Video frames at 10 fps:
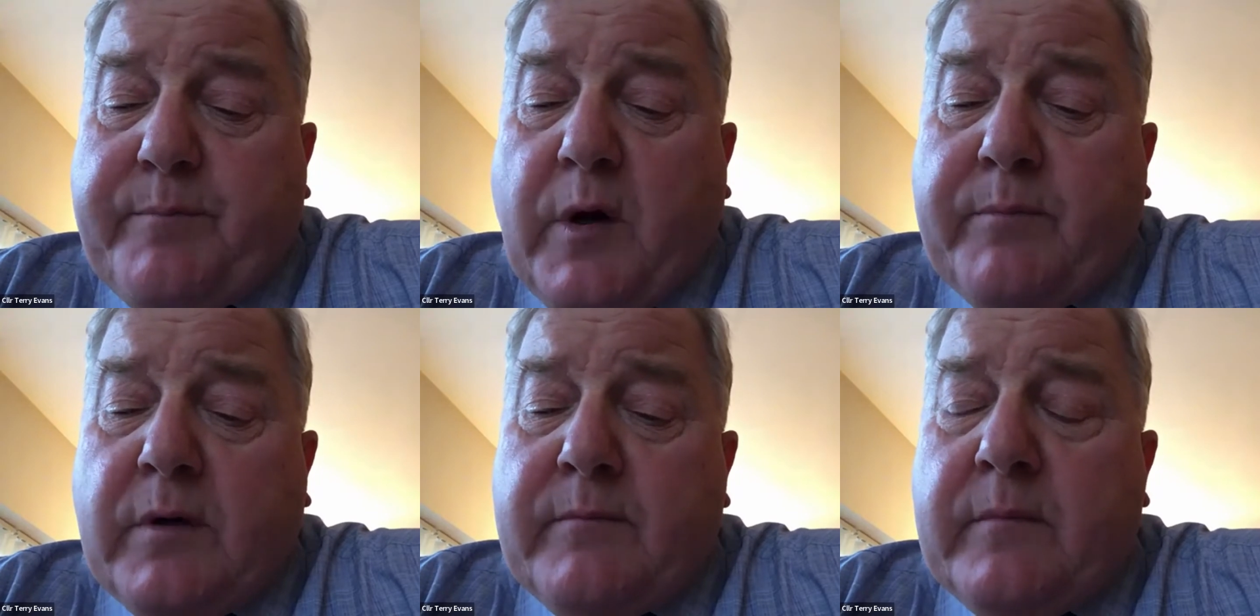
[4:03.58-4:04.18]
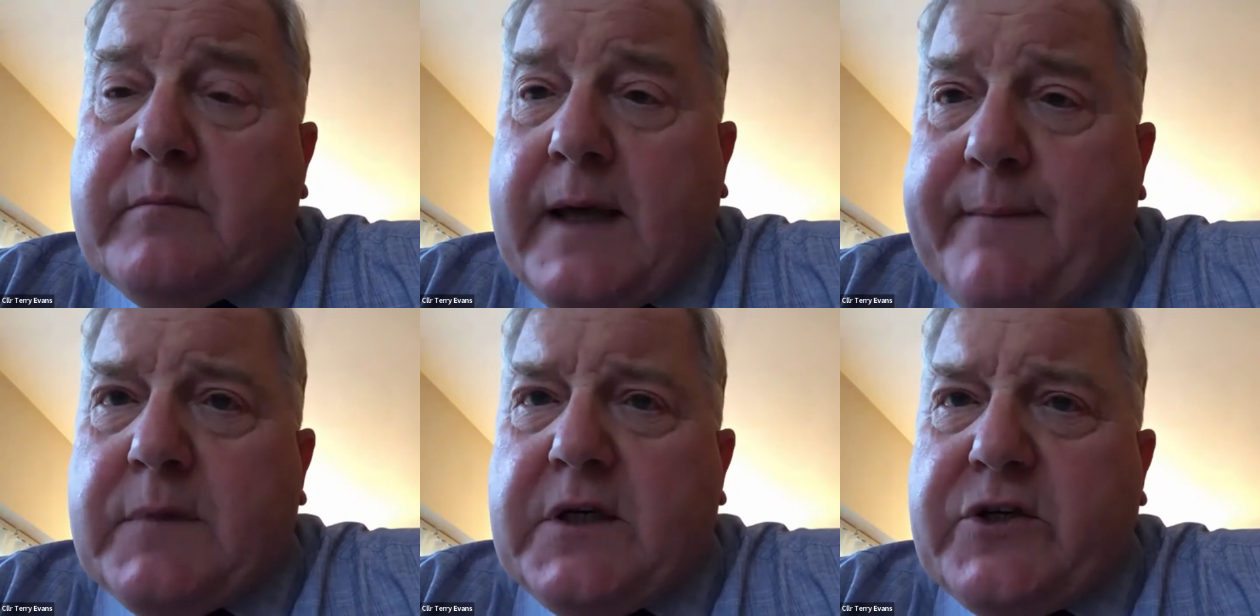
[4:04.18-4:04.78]
problem
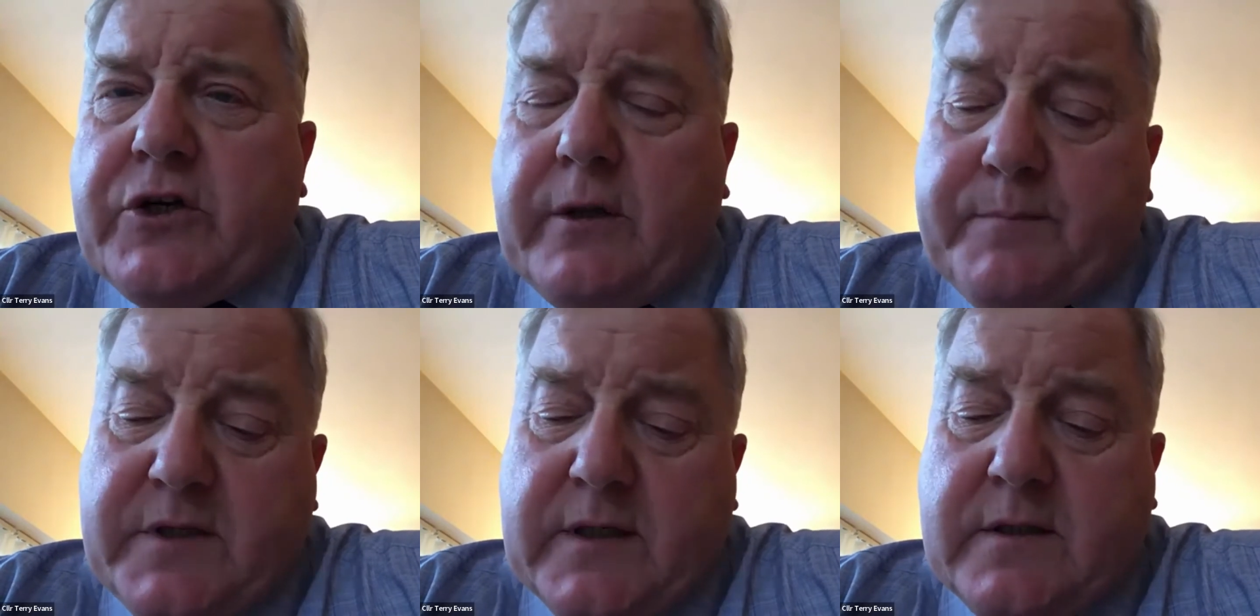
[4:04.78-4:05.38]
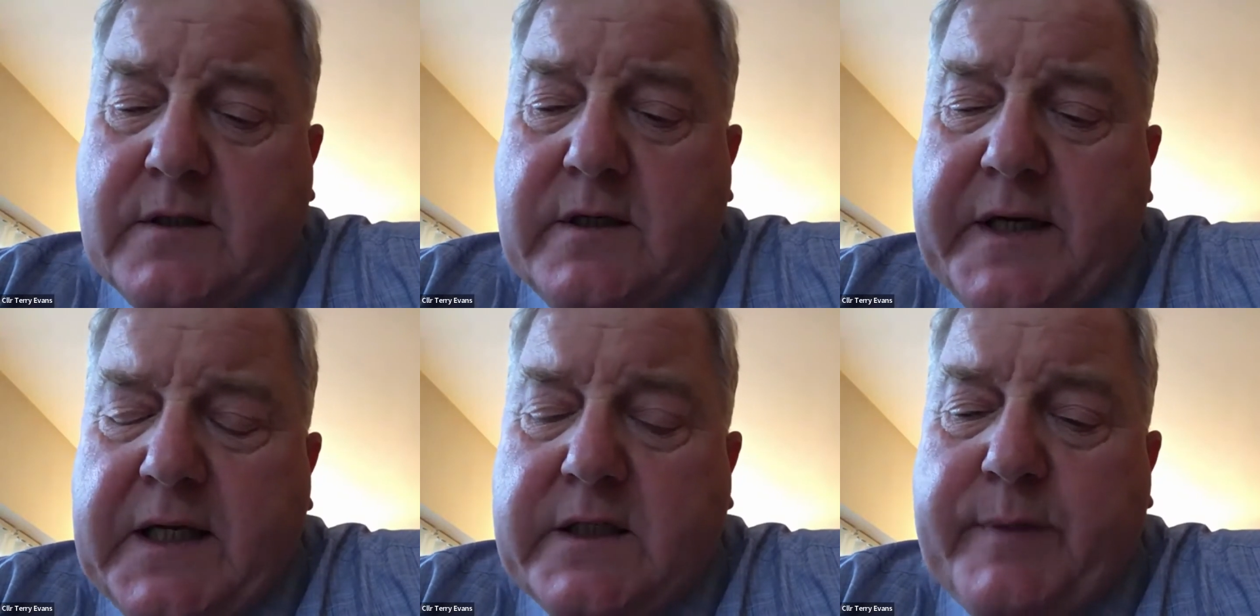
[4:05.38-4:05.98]
empty shops that
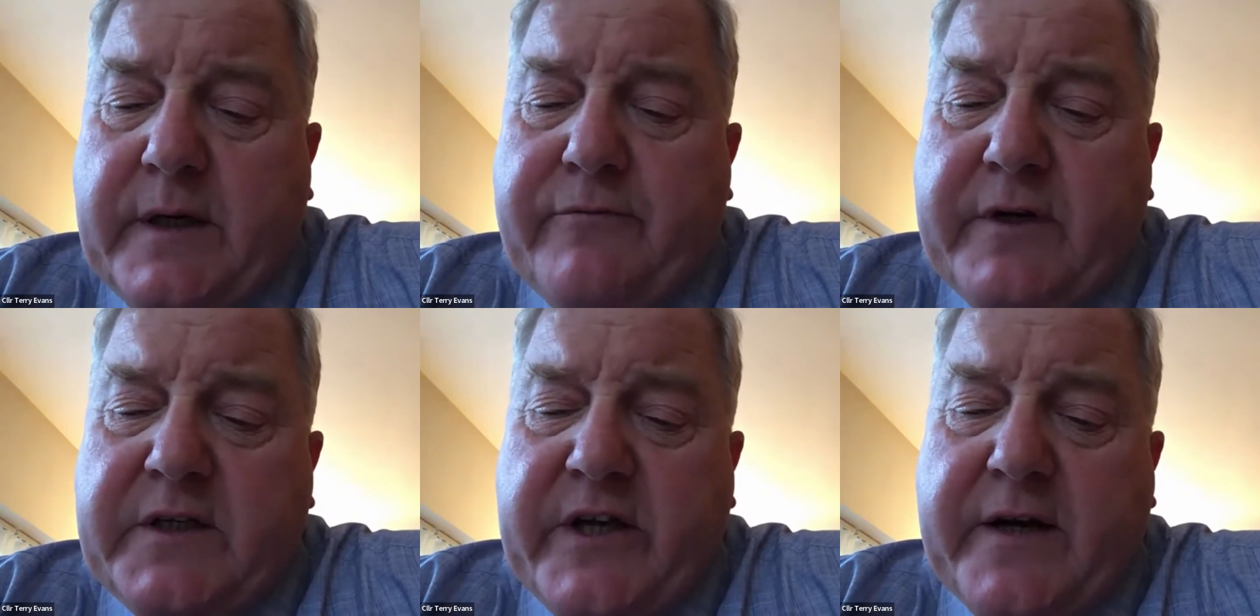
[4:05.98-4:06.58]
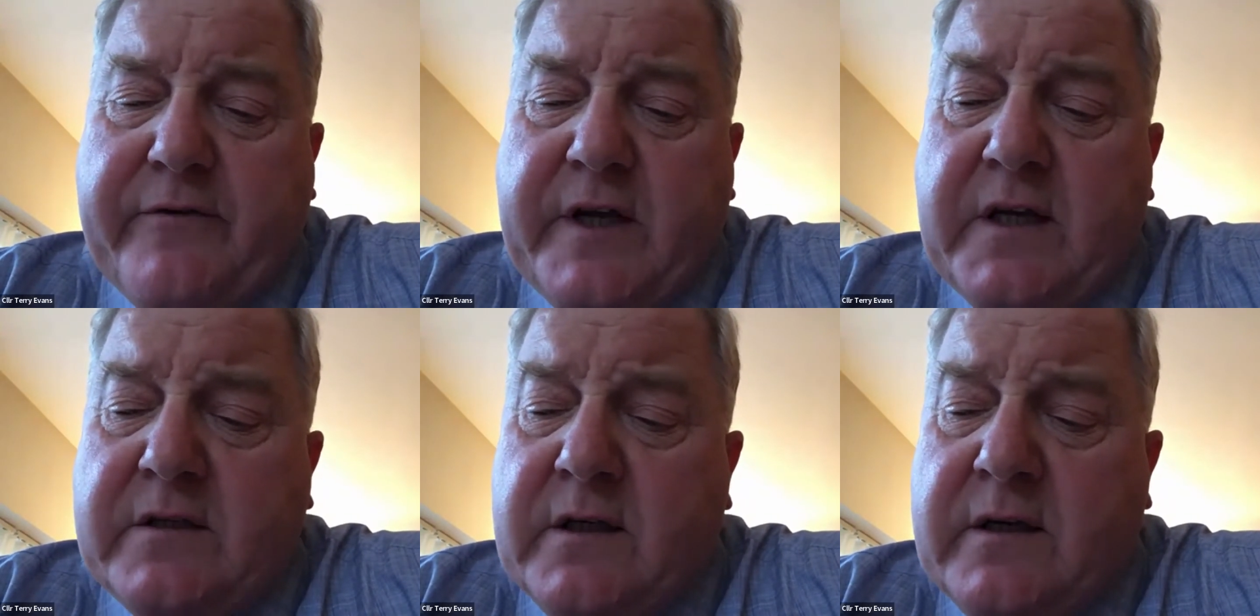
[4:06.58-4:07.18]
need to be
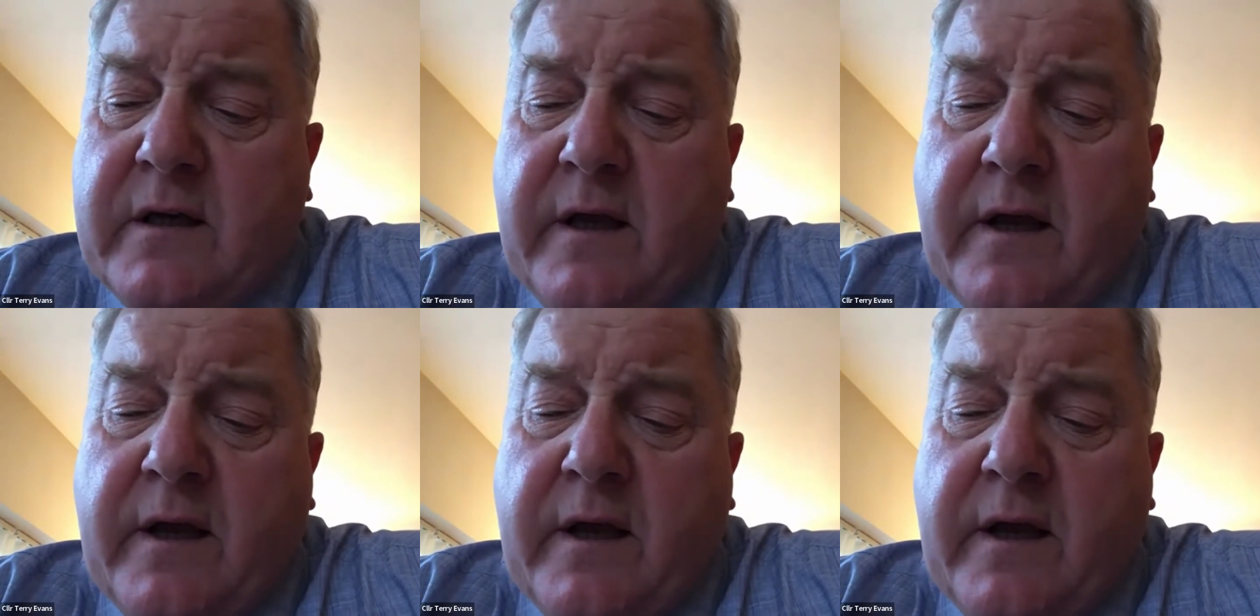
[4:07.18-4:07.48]
regenerated.